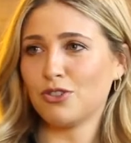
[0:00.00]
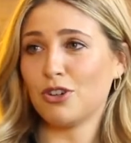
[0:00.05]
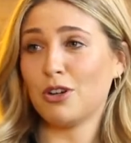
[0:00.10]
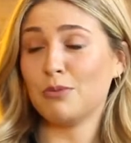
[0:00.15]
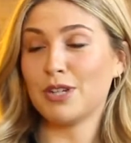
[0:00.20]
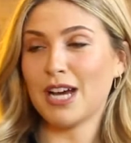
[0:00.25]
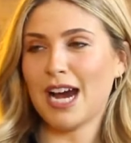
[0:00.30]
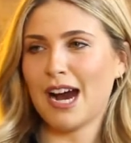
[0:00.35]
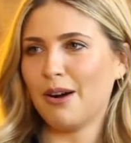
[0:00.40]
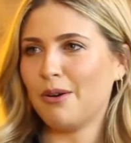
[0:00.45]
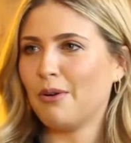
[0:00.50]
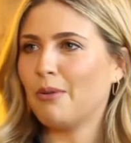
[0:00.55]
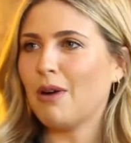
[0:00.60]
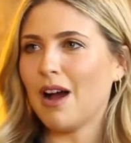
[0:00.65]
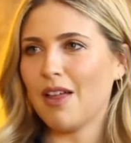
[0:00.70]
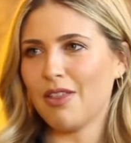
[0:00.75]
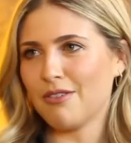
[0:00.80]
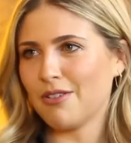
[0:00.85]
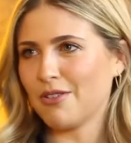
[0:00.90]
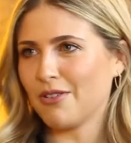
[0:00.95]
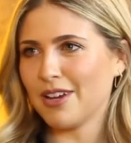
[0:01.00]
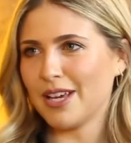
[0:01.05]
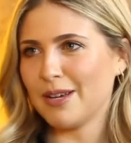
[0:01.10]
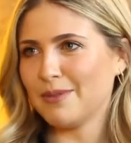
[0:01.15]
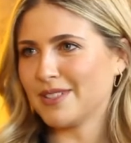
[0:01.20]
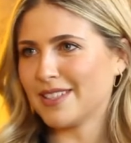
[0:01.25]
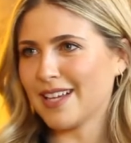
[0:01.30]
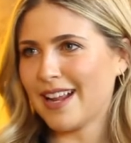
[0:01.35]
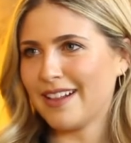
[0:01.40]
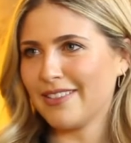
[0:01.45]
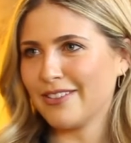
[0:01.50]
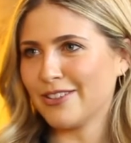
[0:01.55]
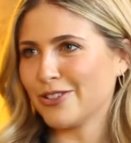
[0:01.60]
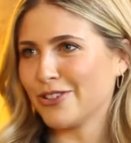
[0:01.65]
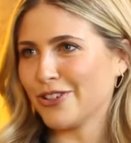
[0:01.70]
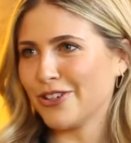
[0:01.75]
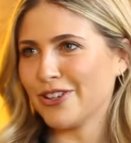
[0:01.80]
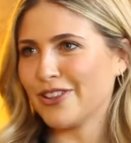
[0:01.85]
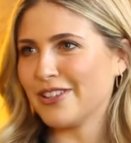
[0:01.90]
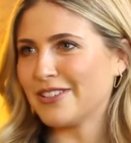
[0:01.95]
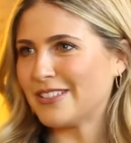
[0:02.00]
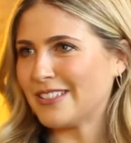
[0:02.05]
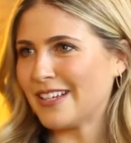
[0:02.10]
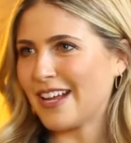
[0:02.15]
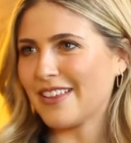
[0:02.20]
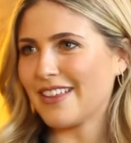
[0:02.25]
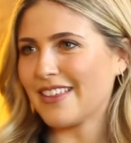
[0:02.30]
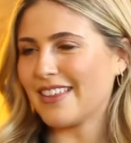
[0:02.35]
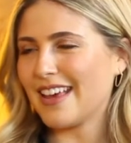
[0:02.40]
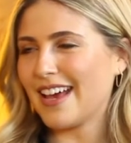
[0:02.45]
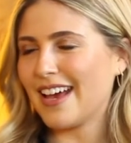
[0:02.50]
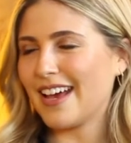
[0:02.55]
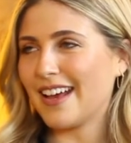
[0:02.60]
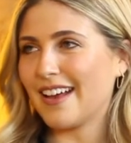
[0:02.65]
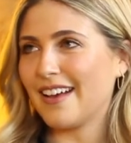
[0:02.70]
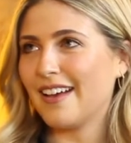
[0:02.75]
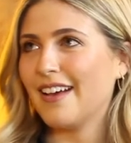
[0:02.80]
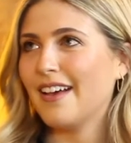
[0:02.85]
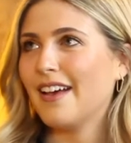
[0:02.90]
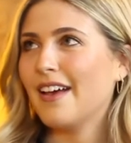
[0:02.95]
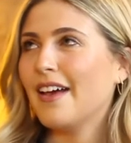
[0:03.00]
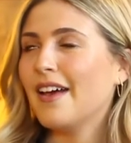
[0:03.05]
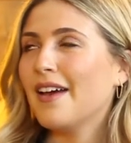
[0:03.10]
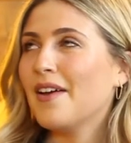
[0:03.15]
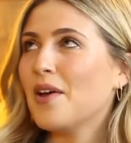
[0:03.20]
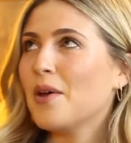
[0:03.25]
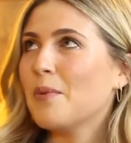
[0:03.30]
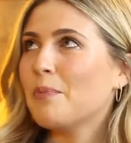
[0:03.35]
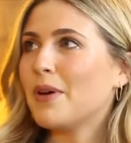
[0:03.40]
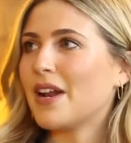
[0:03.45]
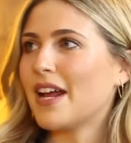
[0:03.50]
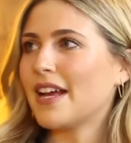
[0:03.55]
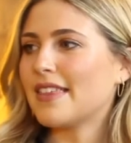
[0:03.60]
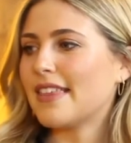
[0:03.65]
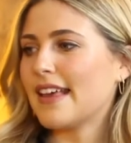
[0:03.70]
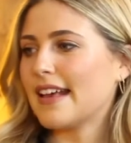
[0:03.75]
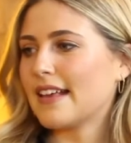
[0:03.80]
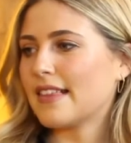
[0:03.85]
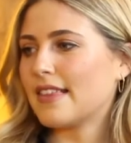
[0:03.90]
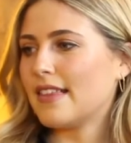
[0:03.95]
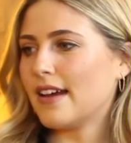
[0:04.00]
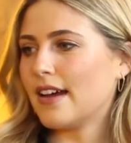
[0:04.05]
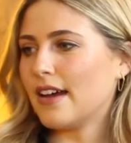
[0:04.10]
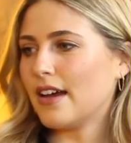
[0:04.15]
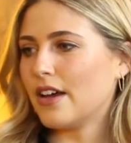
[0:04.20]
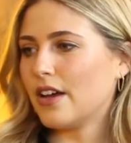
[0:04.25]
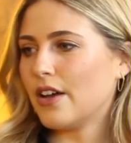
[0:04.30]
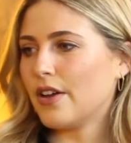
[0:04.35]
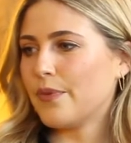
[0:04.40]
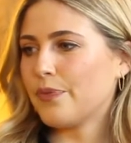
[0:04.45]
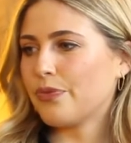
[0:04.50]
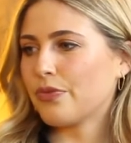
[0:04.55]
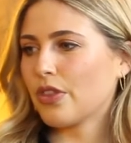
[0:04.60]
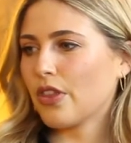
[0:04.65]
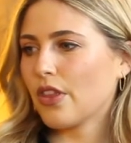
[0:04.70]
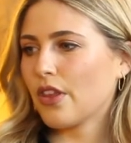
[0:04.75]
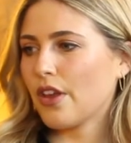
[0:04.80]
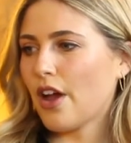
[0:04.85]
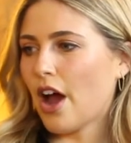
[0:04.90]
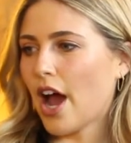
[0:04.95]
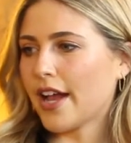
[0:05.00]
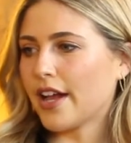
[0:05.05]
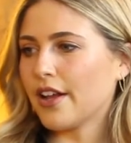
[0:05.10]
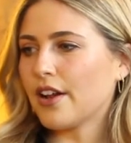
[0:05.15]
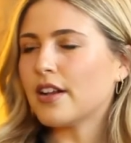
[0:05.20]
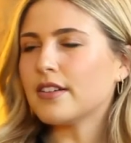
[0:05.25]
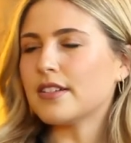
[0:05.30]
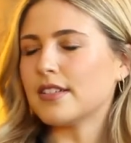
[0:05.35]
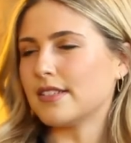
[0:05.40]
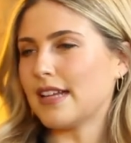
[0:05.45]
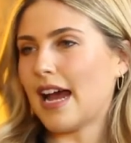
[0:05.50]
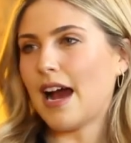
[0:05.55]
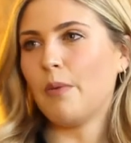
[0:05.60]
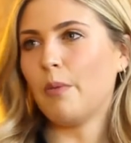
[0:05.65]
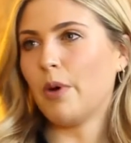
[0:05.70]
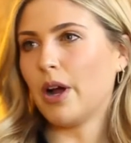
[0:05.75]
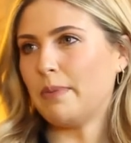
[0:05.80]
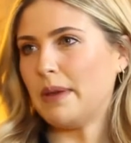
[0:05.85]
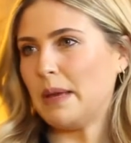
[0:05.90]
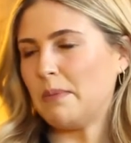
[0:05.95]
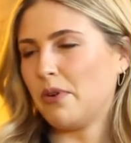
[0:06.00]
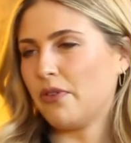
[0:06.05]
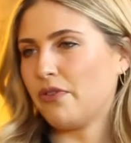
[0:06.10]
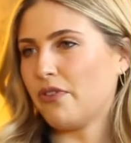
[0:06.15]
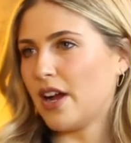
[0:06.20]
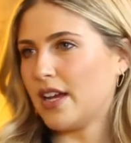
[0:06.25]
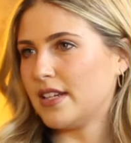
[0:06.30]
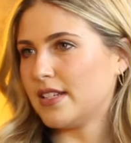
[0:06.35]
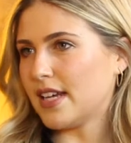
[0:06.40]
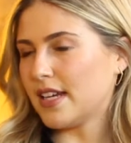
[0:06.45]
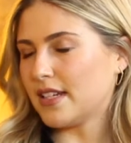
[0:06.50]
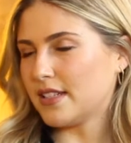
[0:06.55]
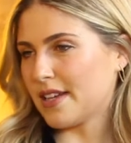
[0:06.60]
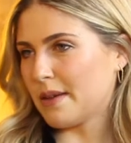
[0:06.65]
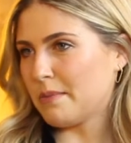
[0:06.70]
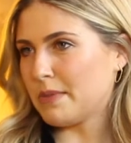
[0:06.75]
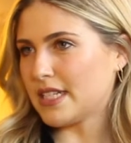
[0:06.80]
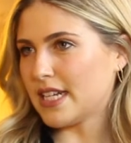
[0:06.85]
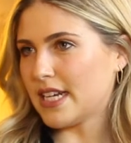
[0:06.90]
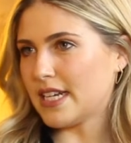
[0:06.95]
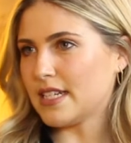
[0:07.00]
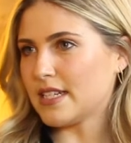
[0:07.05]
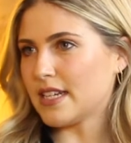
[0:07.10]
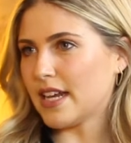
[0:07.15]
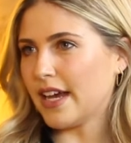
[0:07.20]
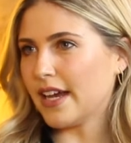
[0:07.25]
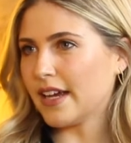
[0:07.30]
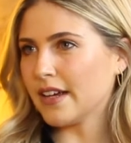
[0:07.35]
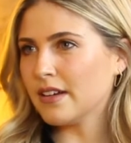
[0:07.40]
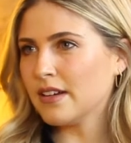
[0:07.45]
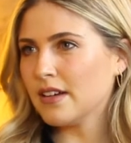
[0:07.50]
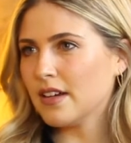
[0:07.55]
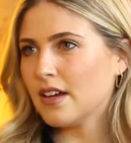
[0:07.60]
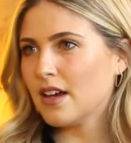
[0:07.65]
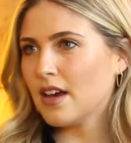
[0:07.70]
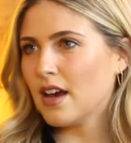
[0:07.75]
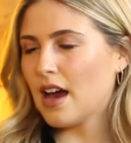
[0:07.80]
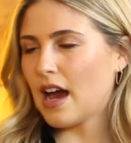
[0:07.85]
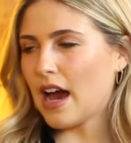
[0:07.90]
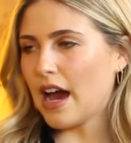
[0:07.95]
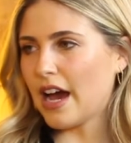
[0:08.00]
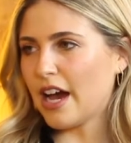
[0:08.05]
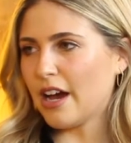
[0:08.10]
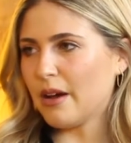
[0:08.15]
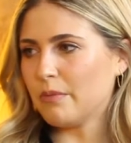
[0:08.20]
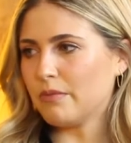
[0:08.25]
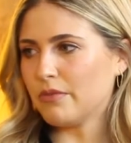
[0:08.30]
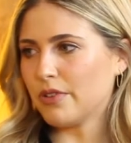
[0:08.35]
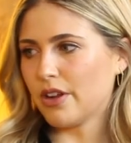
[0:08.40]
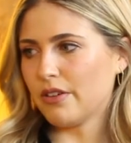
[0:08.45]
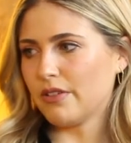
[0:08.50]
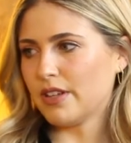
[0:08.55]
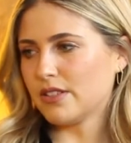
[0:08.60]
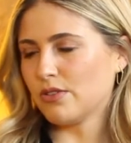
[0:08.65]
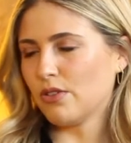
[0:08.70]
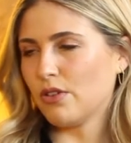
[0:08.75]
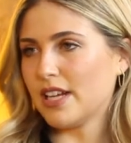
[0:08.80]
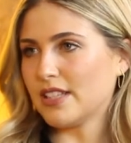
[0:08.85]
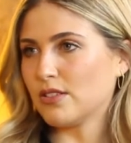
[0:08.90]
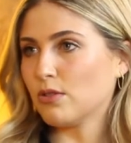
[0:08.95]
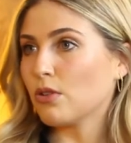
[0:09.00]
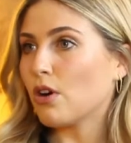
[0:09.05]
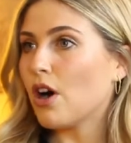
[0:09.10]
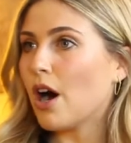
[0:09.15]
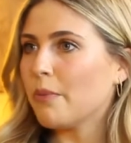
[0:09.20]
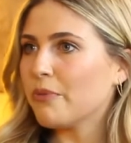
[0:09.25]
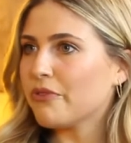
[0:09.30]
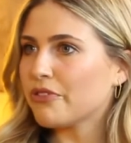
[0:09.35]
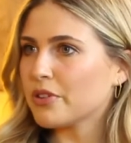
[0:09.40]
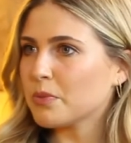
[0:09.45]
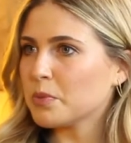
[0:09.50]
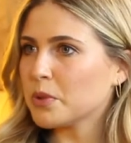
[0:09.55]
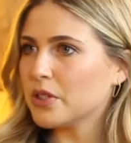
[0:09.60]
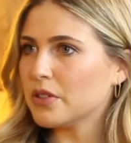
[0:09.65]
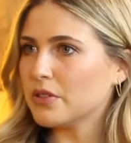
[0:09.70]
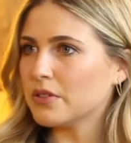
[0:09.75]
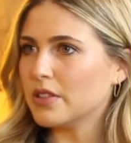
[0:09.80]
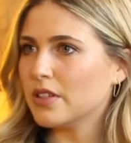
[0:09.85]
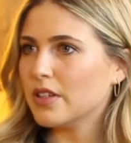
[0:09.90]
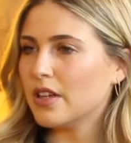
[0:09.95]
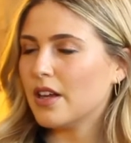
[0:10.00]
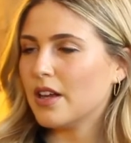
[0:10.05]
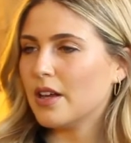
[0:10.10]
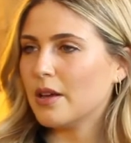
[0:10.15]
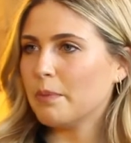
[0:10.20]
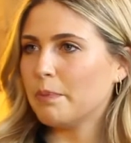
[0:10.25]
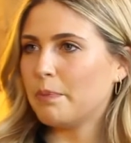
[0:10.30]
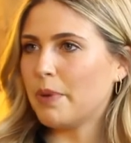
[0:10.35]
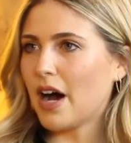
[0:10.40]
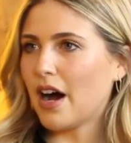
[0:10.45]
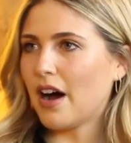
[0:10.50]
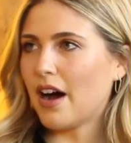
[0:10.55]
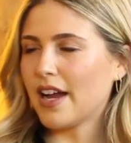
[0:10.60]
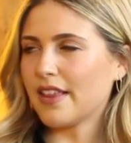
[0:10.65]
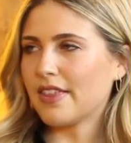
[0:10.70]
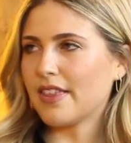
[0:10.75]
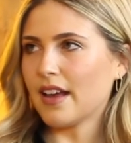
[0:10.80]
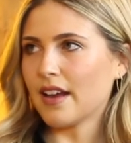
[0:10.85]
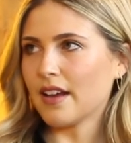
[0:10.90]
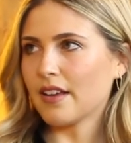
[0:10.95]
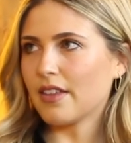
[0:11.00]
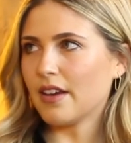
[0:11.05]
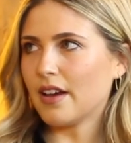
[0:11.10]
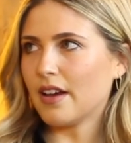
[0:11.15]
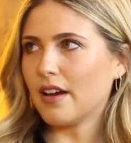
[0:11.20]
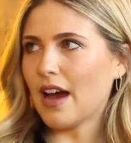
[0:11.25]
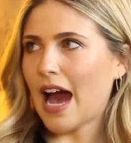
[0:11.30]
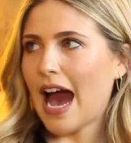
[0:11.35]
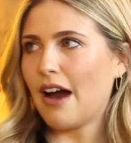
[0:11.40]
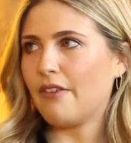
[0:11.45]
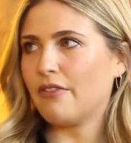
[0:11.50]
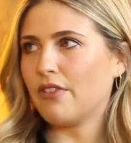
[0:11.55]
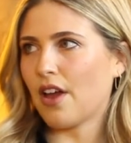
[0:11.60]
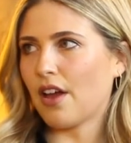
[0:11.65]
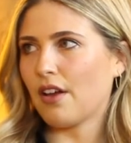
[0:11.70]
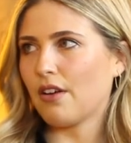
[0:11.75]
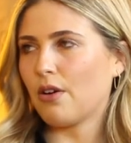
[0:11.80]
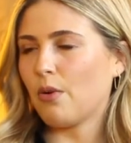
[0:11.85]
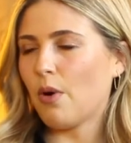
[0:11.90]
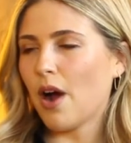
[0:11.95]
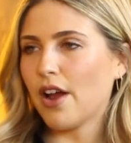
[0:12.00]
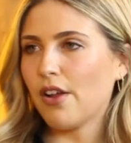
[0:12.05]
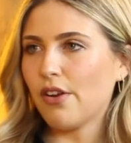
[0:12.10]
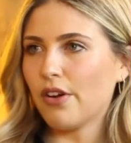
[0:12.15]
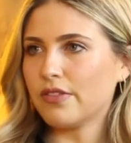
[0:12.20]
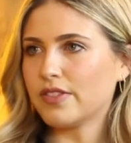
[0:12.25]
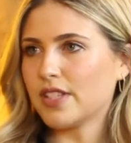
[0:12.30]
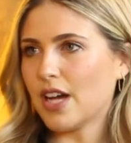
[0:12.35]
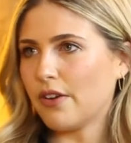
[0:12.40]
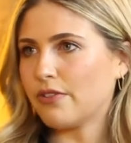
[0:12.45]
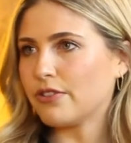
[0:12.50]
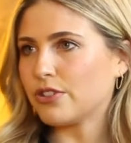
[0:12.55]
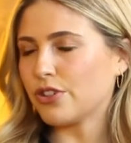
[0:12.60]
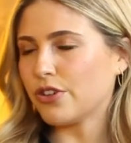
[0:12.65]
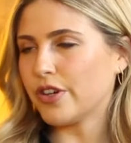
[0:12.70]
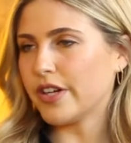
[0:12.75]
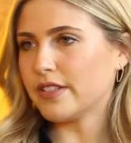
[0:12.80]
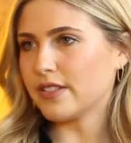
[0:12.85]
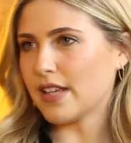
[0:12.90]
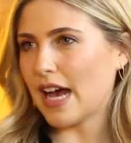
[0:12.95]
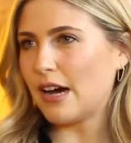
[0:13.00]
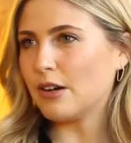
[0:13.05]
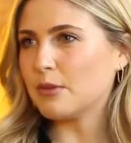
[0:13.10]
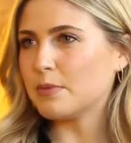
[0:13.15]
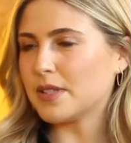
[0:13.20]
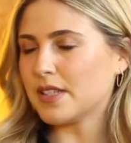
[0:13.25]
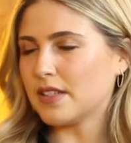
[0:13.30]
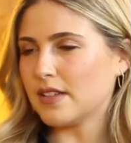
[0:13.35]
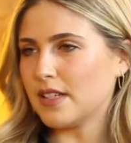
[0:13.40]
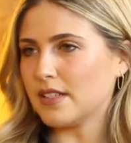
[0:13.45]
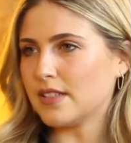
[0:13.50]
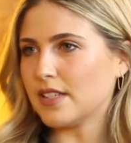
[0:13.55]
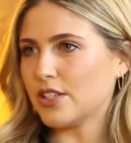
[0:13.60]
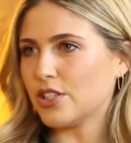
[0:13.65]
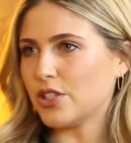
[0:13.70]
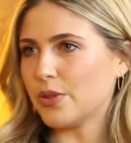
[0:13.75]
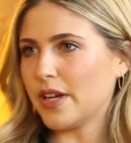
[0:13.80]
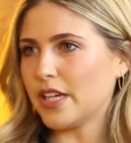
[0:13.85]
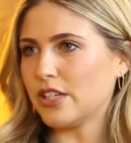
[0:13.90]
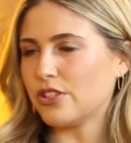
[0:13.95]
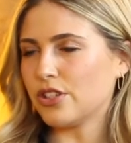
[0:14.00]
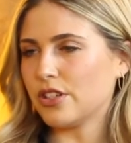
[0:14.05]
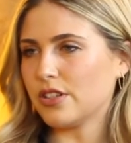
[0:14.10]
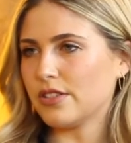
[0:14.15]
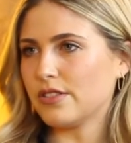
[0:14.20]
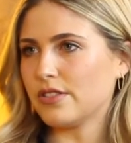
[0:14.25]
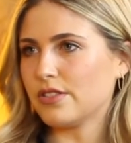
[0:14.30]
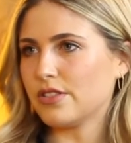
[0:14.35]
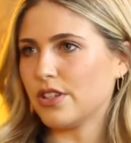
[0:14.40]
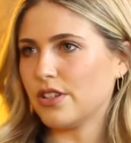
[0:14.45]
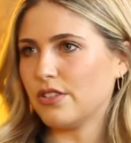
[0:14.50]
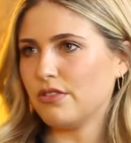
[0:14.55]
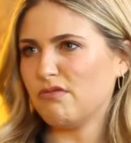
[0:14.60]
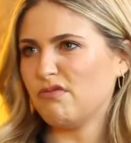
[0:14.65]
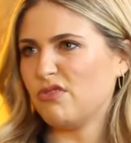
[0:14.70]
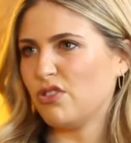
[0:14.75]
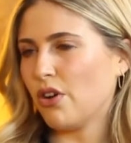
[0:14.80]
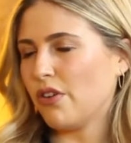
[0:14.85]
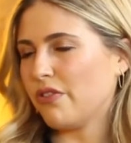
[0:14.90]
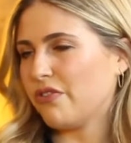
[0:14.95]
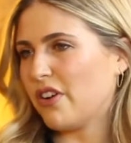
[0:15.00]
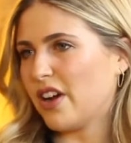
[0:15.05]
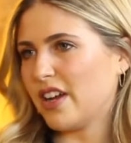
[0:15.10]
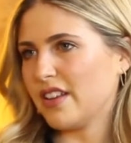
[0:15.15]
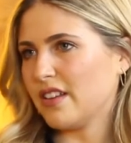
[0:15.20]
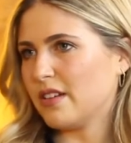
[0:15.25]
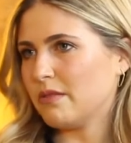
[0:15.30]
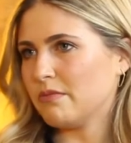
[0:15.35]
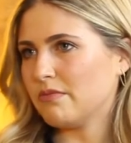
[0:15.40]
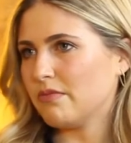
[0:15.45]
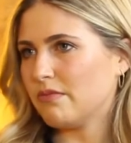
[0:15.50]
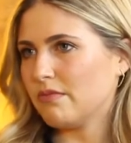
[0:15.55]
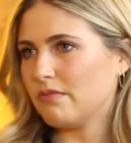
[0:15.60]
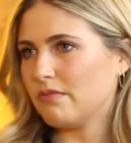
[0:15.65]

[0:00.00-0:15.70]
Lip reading: dropped out. Whether or not he was telling the truth is another thing. But I think that I can understand why people find it intimidating. You know, it's not comfortable, but I think that having quite a lot of self-assurance helps in these situations to not find them